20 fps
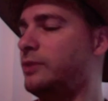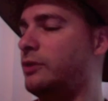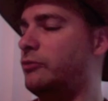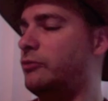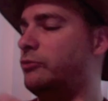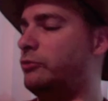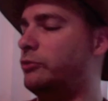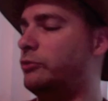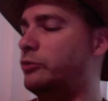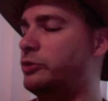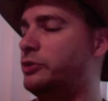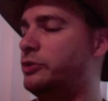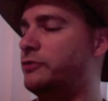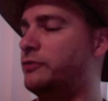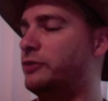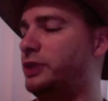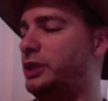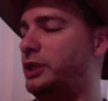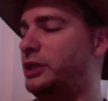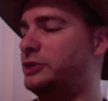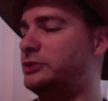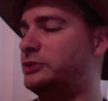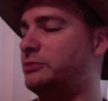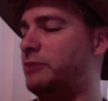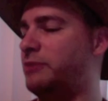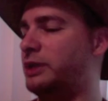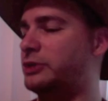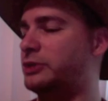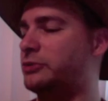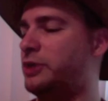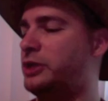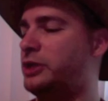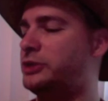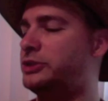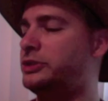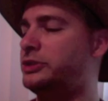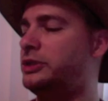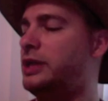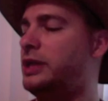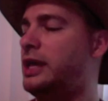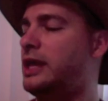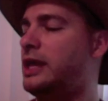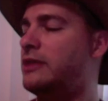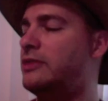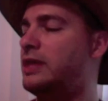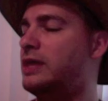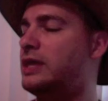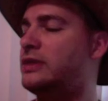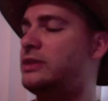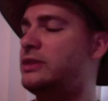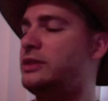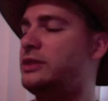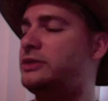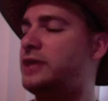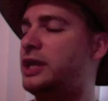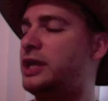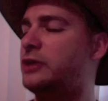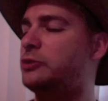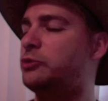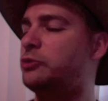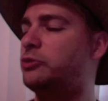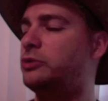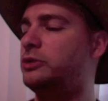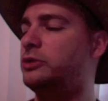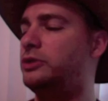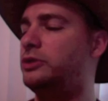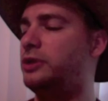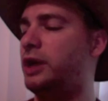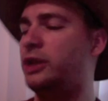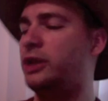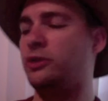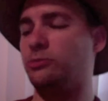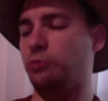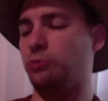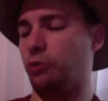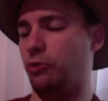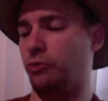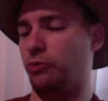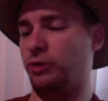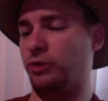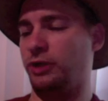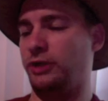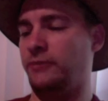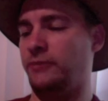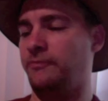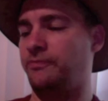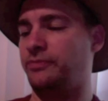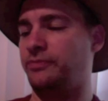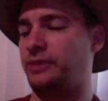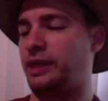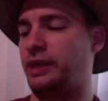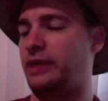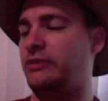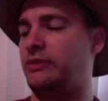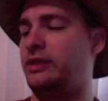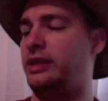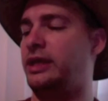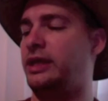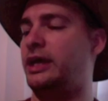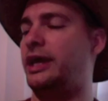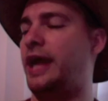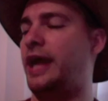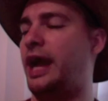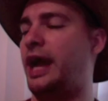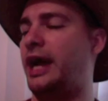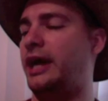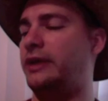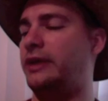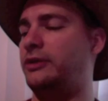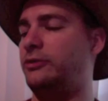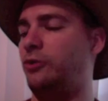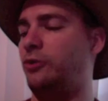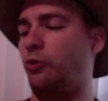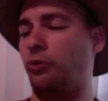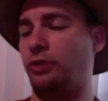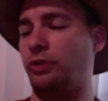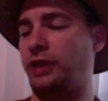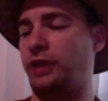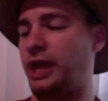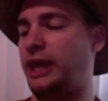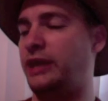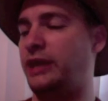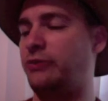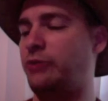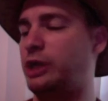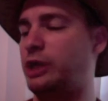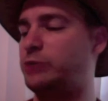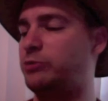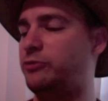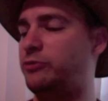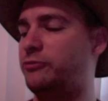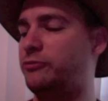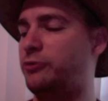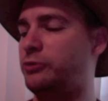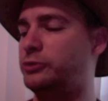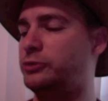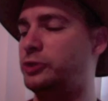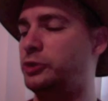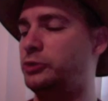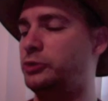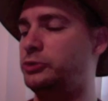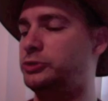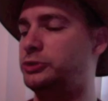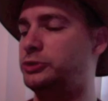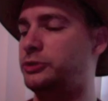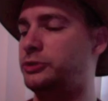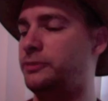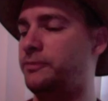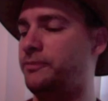With different yeasts and maturation. Then they take it to another brewery. They add organic raspberry fruit juice